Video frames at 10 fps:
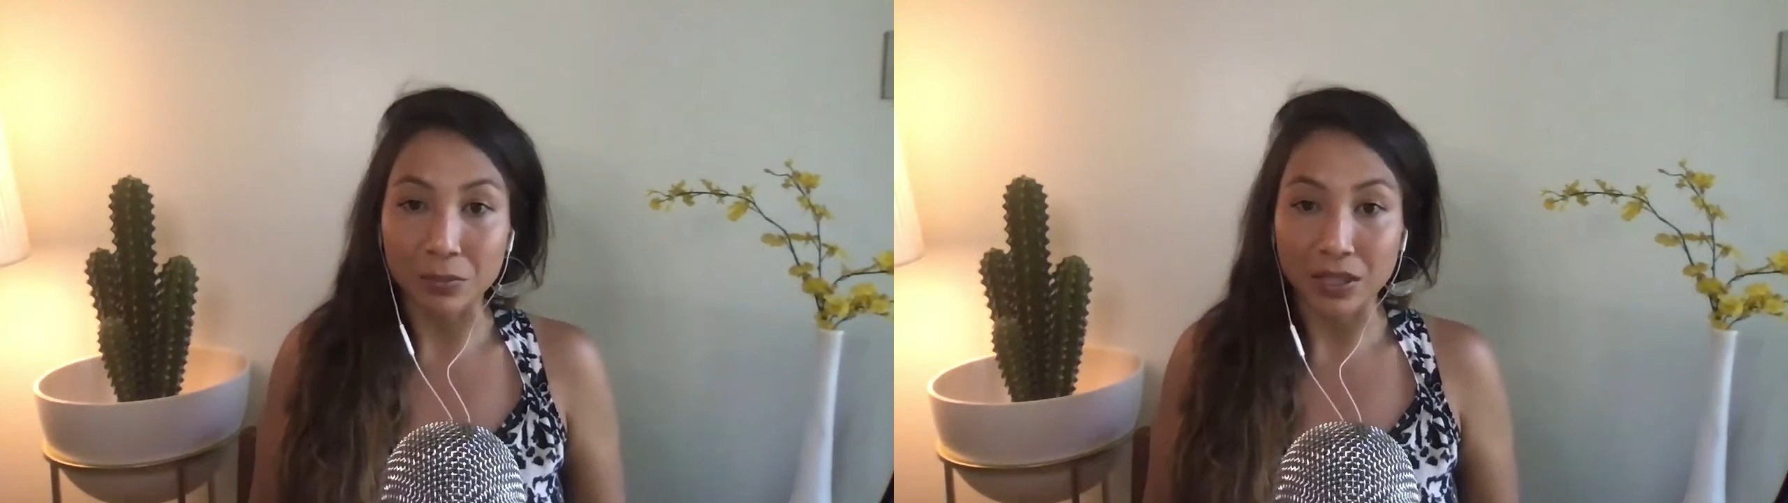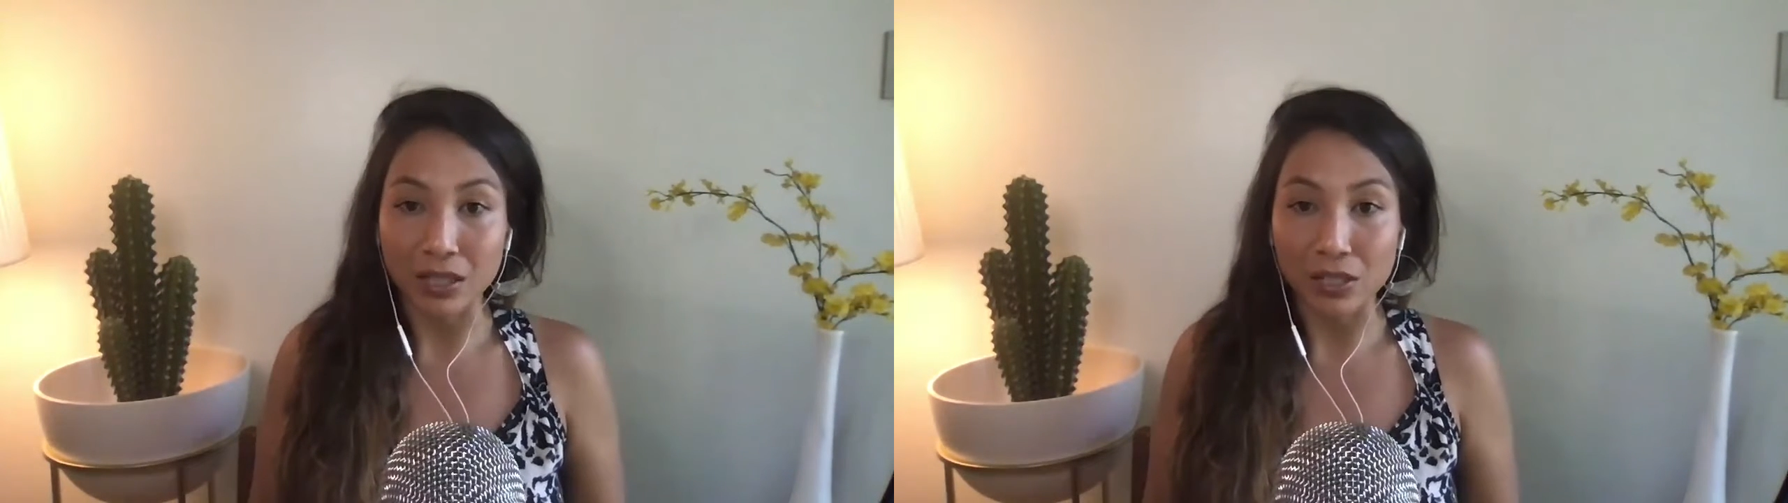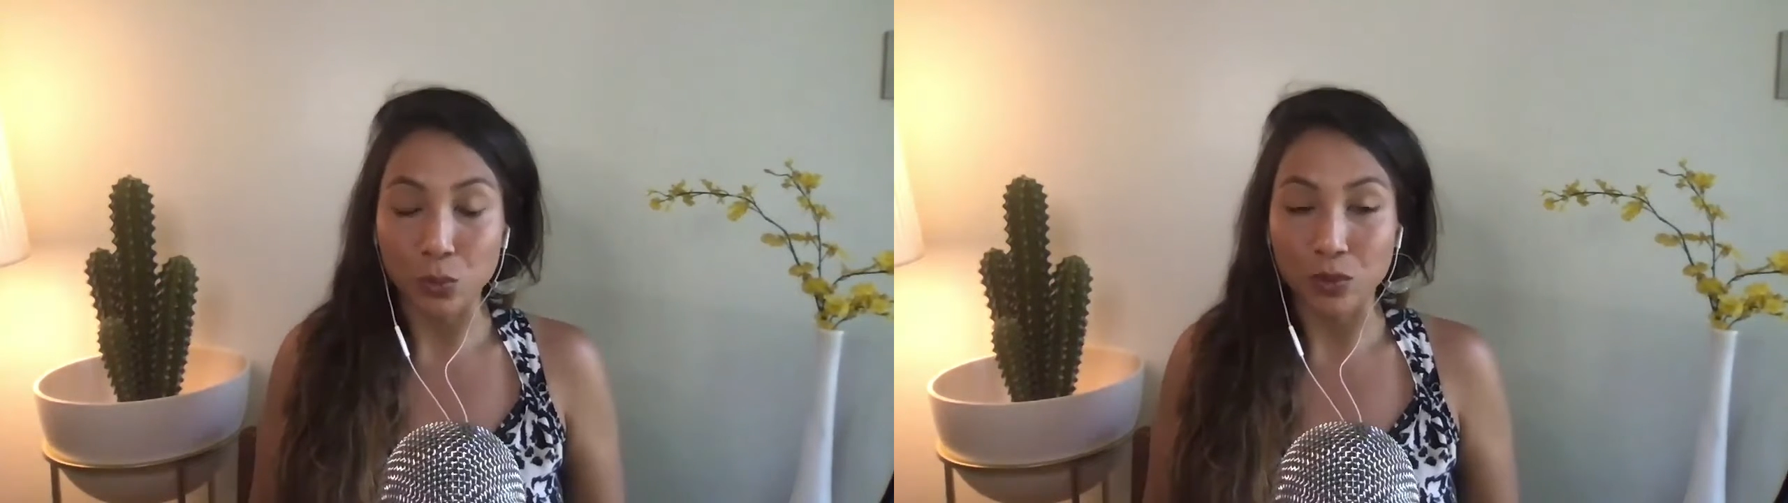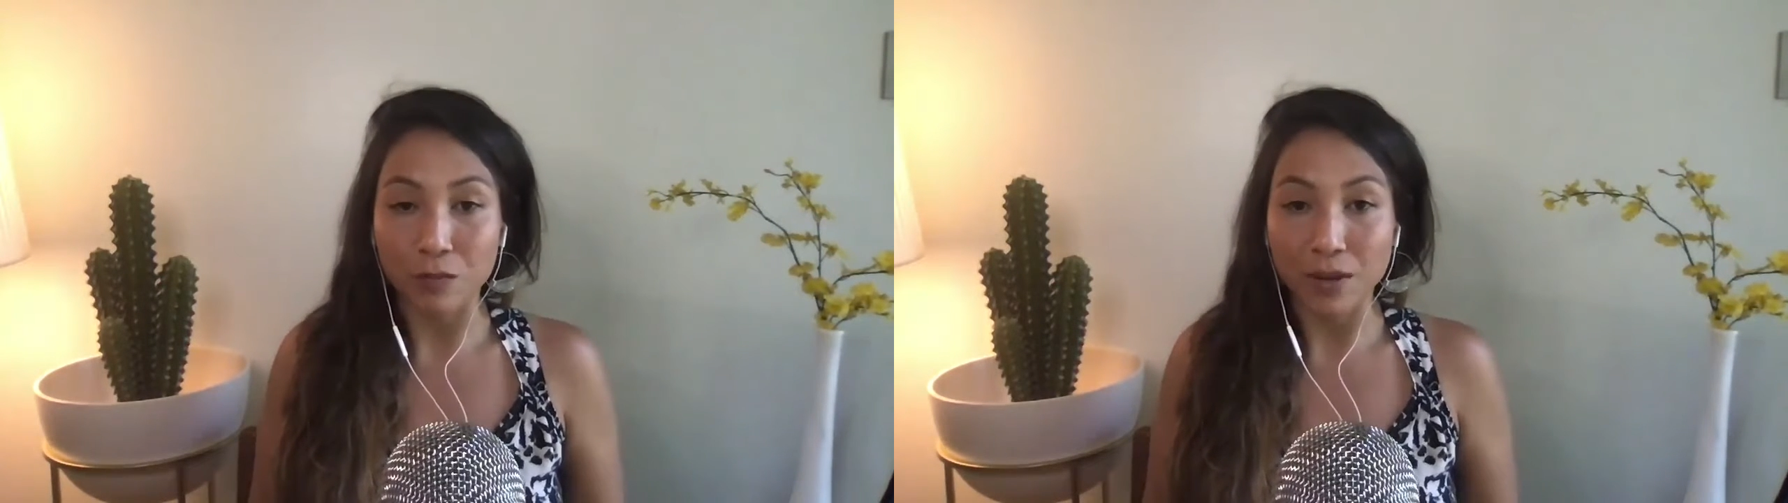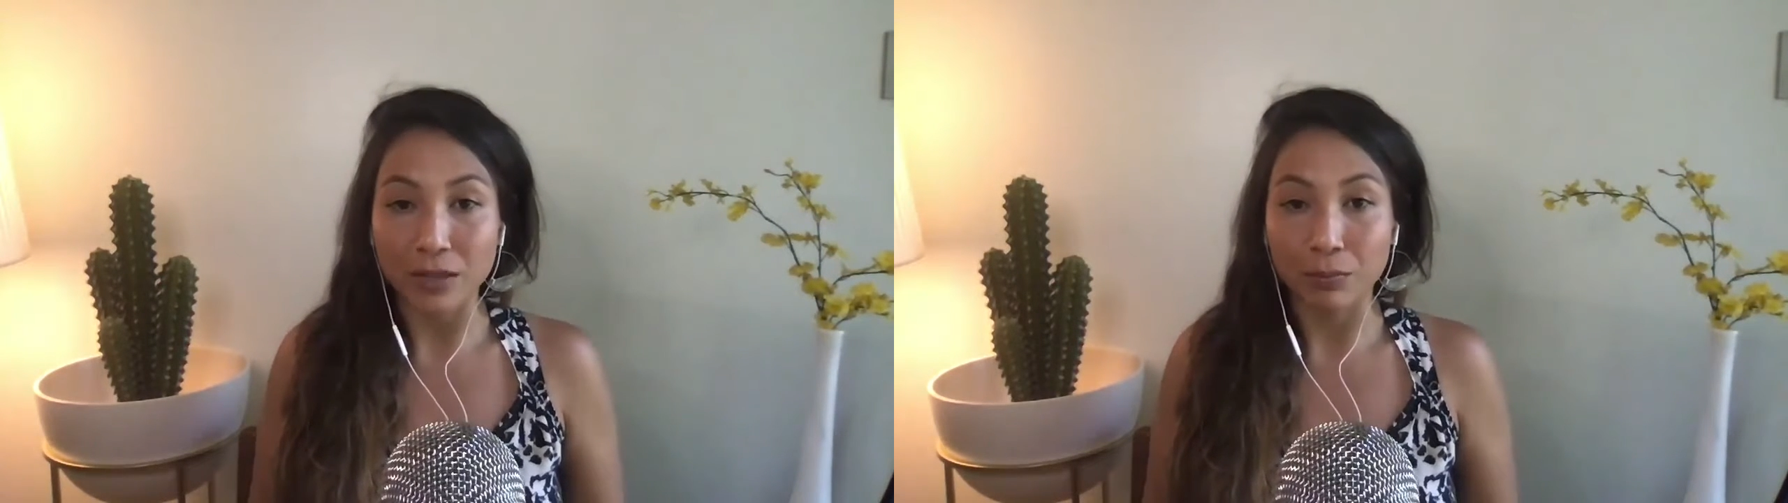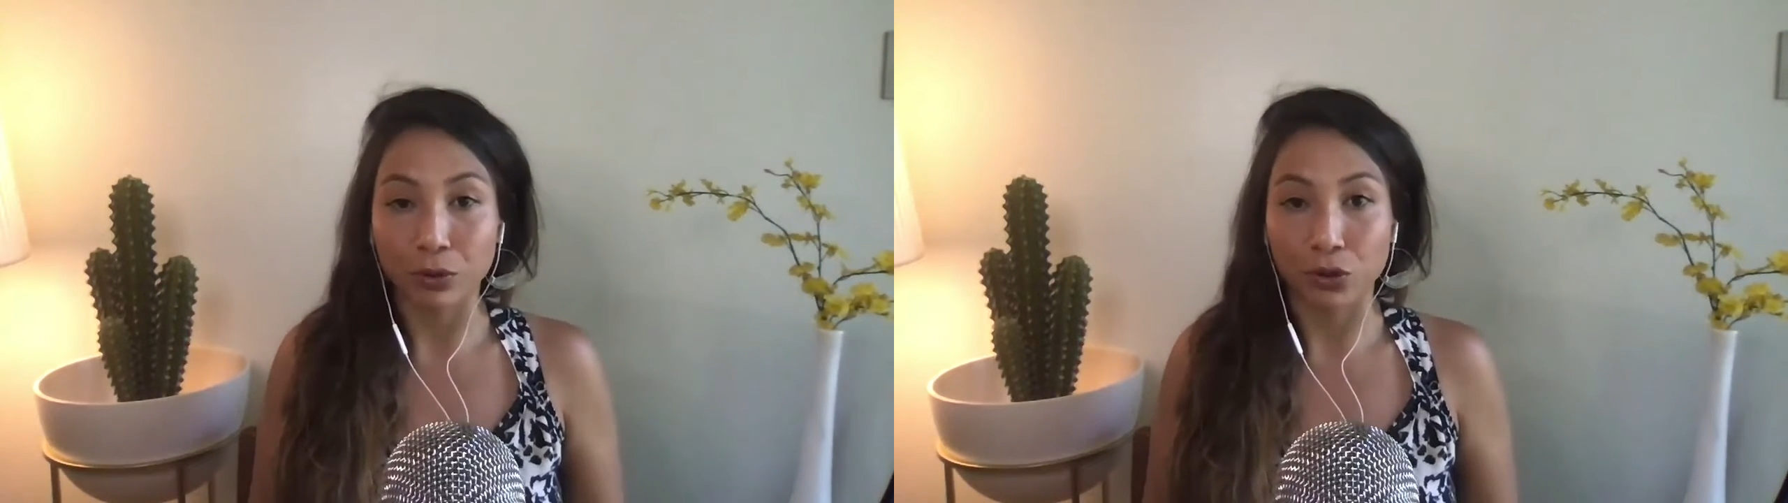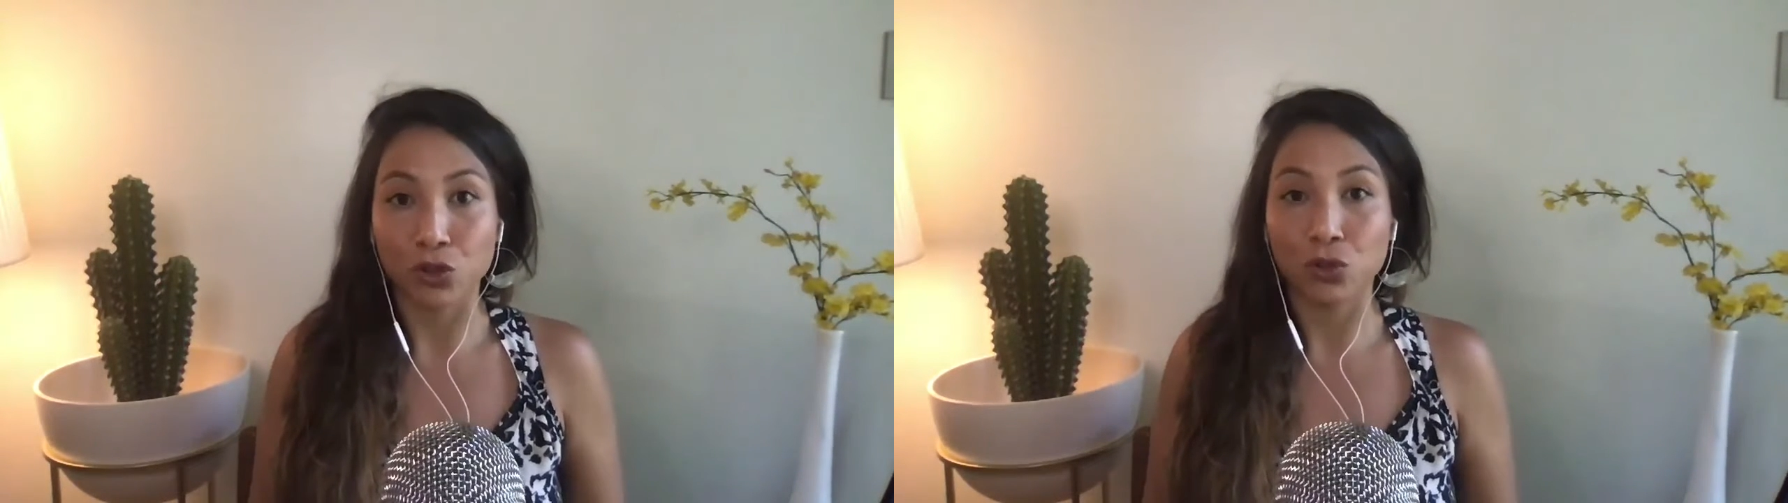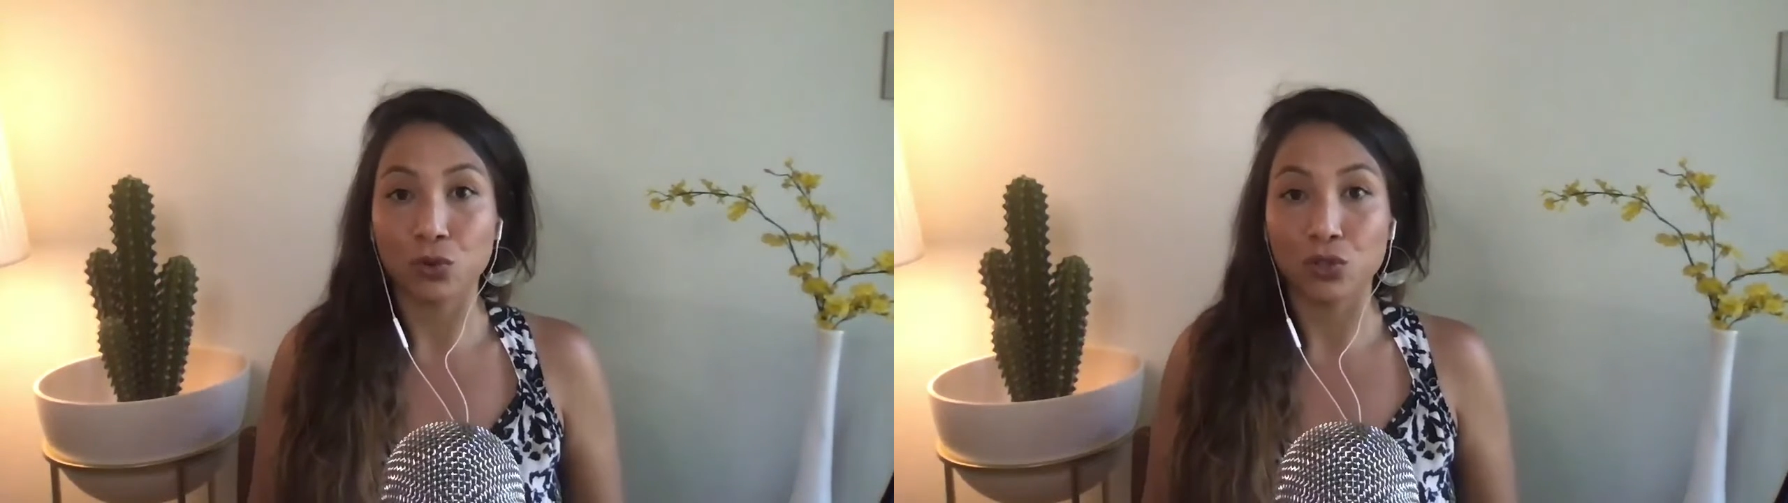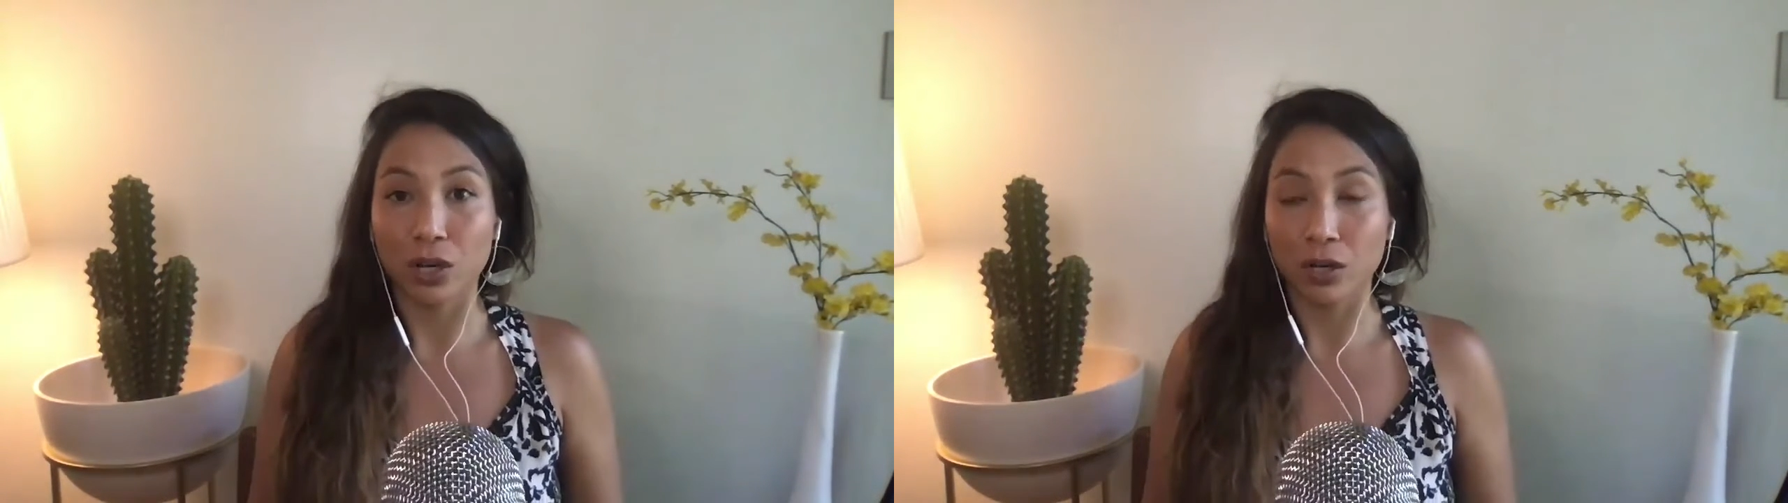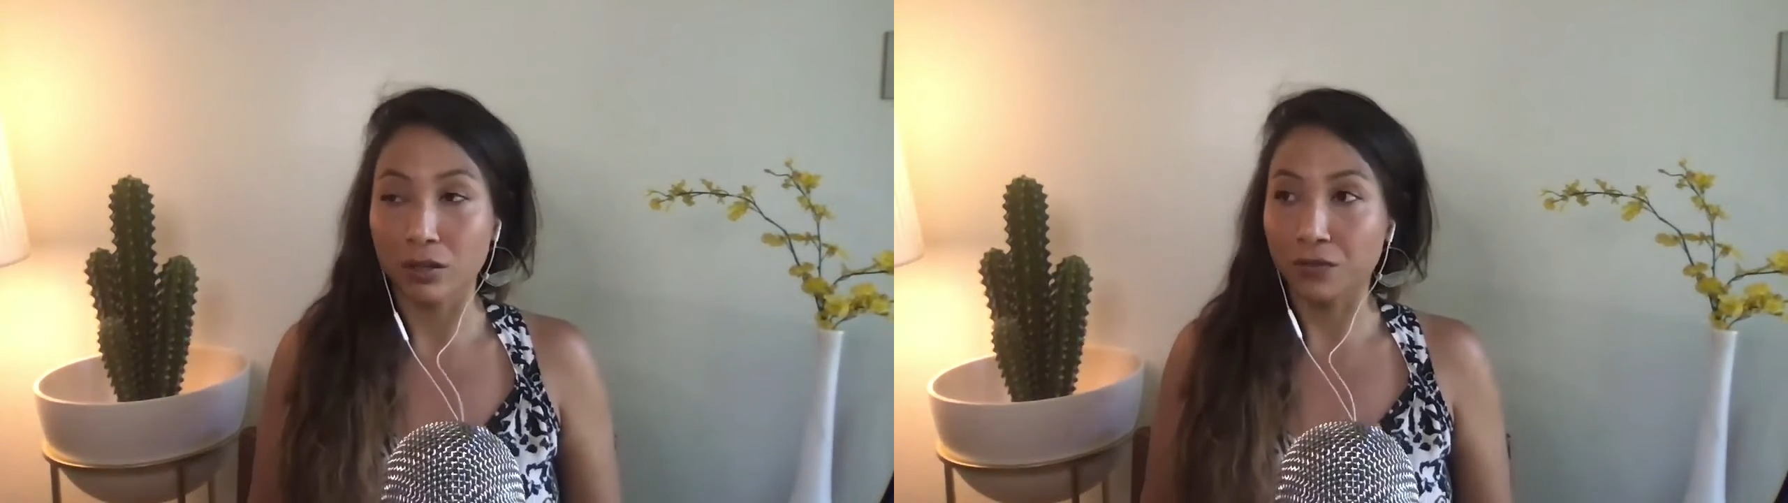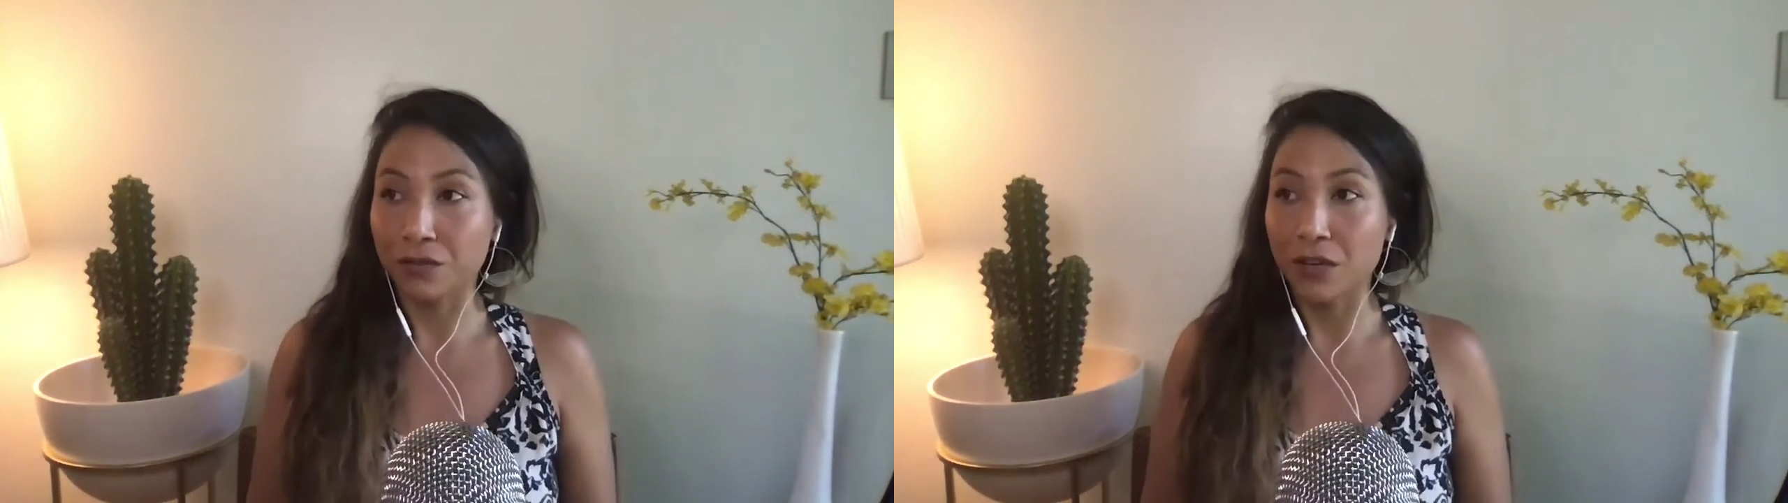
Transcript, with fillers: because we've been in pursuit of